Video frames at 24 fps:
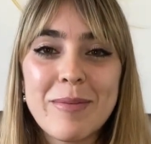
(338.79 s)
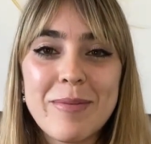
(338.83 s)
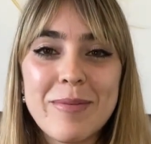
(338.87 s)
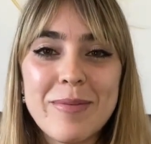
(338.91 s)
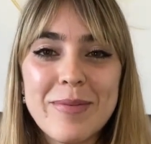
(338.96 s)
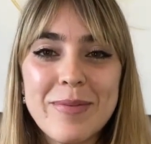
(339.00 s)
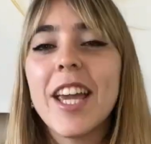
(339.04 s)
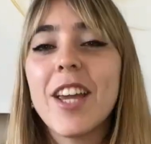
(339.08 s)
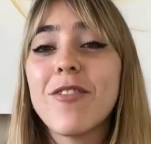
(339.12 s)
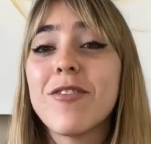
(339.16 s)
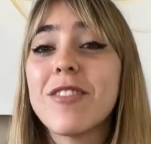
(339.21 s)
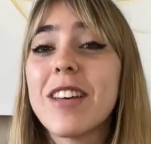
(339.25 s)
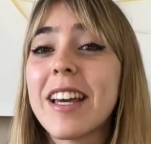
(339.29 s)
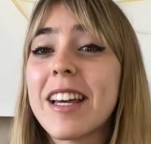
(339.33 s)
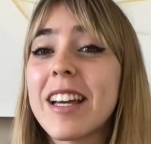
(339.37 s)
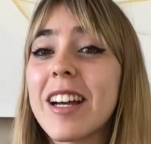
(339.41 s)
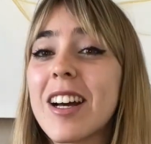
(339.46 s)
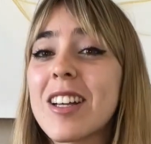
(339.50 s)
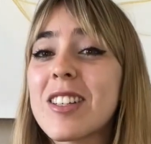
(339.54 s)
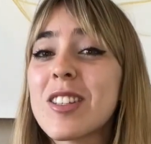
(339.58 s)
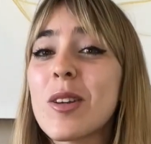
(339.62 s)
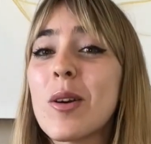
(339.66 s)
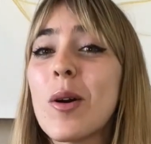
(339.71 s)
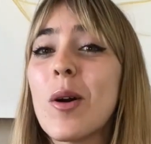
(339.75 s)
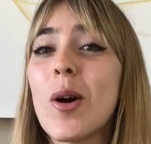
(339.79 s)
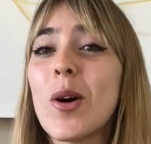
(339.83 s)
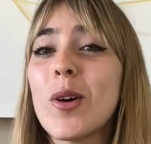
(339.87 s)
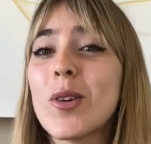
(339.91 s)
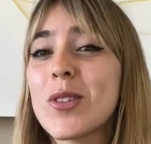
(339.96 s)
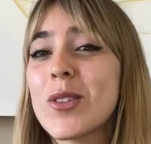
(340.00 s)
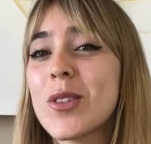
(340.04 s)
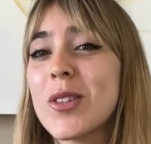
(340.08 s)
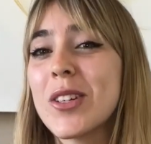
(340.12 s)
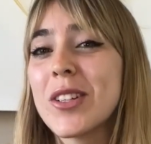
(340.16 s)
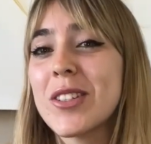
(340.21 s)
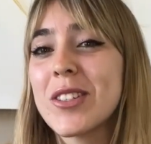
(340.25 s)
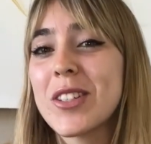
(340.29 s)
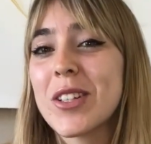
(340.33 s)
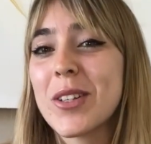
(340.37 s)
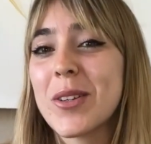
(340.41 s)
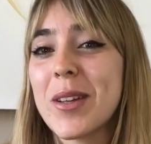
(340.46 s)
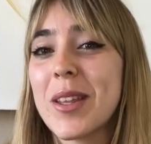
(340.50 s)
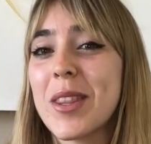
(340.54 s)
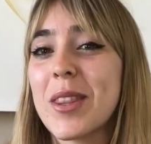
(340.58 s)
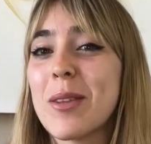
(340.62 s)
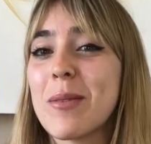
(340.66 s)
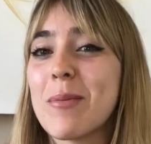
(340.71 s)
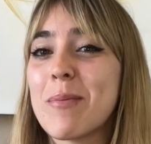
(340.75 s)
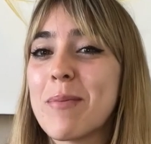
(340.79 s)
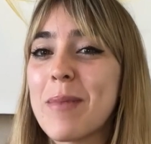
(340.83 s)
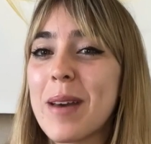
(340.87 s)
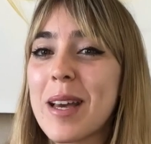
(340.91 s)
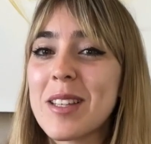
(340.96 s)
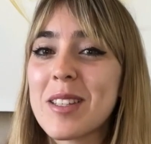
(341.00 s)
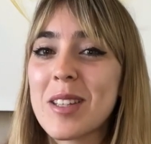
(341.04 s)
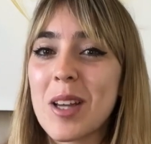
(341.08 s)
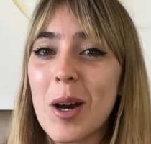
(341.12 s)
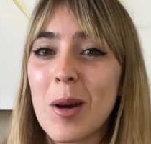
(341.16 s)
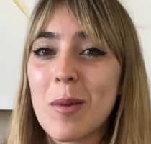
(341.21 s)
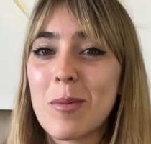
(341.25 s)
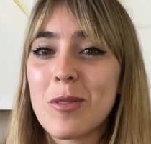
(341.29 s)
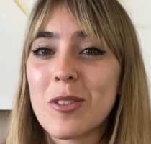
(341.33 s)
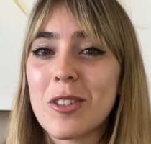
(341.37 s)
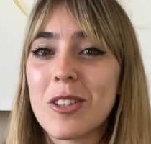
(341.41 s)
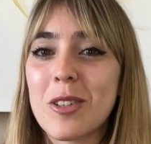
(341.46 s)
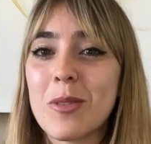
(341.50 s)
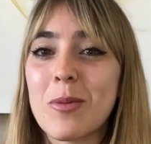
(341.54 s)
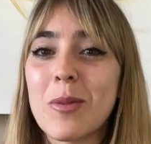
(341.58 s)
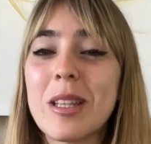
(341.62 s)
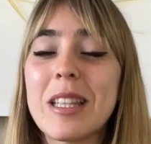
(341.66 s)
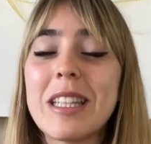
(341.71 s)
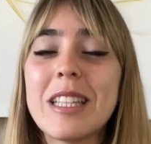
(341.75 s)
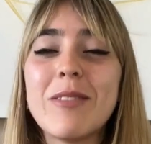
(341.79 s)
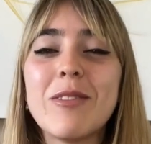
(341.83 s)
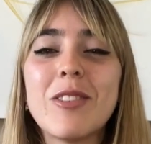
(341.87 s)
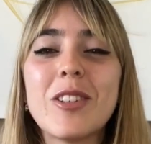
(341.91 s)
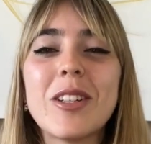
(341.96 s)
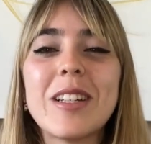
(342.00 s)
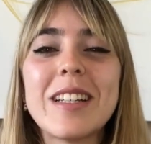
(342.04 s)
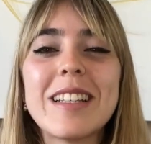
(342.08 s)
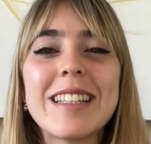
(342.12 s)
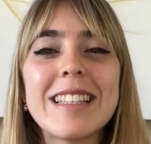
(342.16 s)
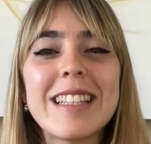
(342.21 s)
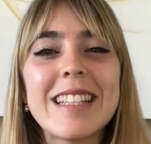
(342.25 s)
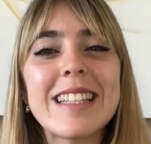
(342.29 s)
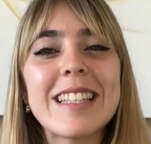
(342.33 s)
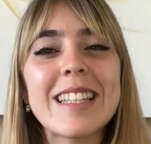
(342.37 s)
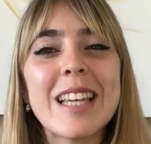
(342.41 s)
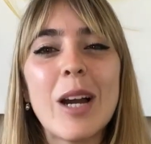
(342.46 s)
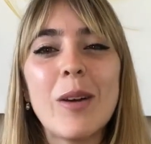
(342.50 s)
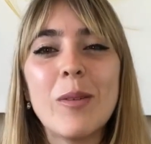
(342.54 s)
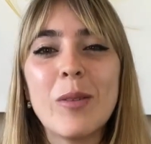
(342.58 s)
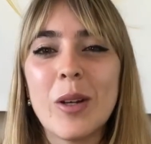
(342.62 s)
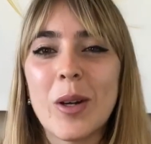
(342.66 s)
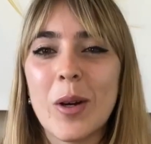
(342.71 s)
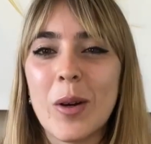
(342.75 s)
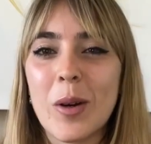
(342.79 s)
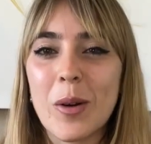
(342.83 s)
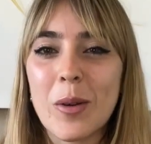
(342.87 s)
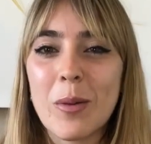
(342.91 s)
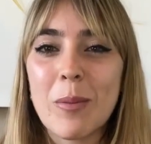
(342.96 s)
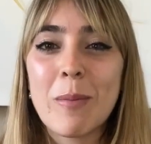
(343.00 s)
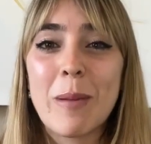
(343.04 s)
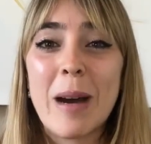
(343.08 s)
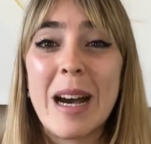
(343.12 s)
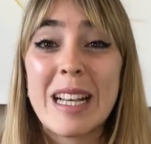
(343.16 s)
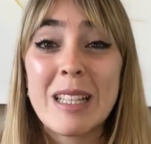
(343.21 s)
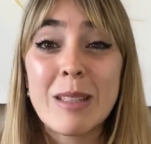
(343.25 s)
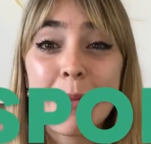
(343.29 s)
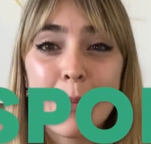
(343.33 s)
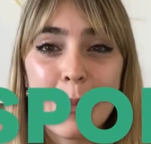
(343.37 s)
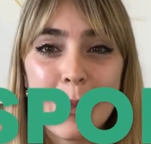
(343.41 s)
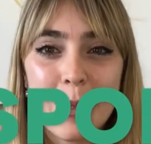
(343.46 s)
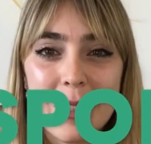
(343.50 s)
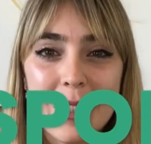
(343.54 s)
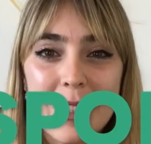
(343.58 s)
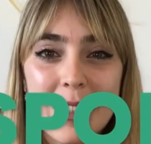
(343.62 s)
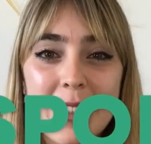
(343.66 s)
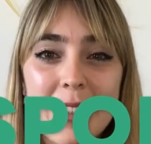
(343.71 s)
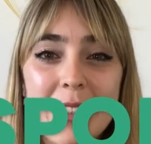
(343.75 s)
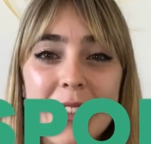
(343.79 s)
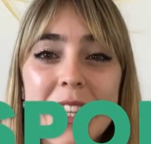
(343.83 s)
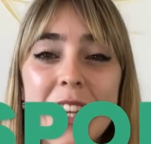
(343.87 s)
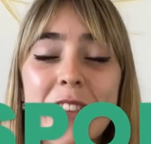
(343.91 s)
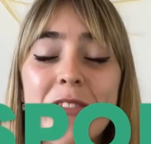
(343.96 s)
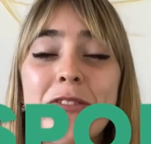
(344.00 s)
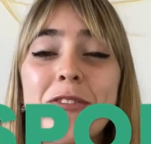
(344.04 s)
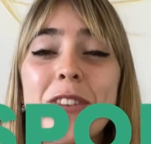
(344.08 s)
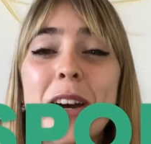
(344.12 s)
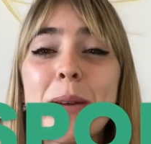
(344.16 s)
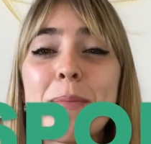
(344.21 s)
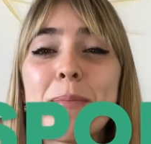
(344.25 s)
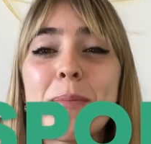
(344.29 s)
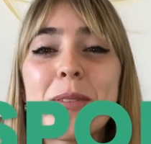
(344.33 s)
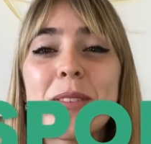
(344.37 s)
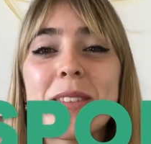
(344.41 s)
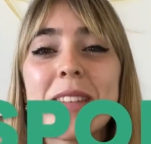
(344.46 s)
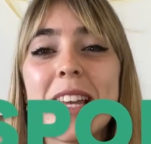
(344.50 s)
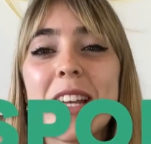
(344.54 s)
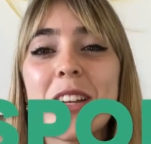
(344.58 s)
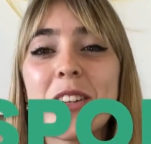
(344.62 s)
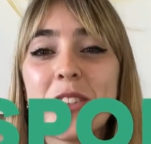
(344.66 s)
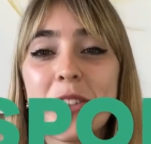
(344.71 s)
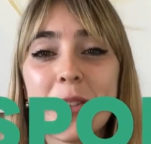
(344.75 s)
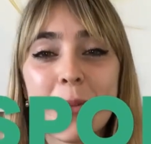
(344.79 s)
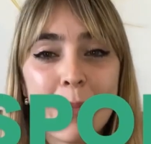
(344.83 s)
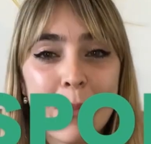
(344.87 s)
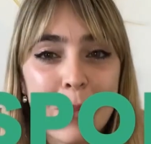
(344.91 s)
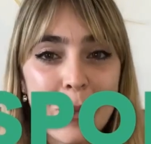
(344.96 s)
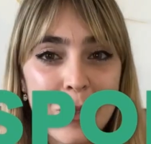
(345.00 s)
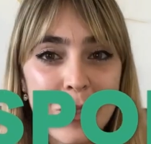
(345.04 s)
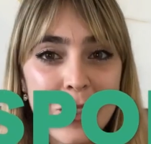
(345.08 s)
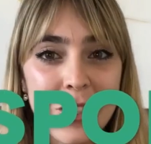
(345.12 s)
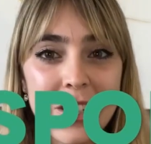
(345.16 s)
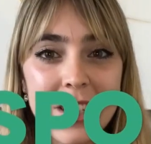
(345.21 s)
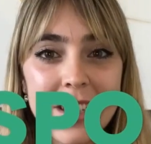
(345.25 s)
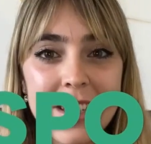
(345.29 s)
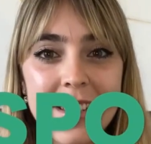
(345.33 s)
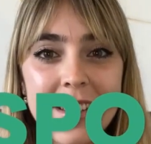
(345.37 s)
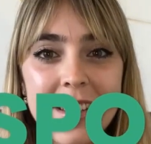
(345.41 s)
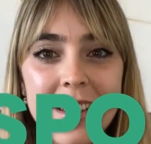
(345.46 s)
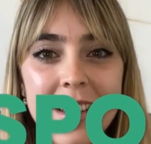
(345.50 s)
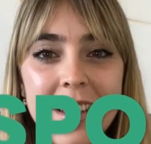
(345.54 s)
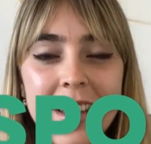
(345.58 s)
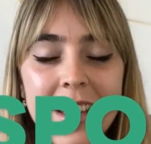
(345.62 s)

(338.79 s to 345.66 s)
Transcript: If like us you also consider it the best option, we'll leave you a discount code PASSPORTER to save 5% on your purchase.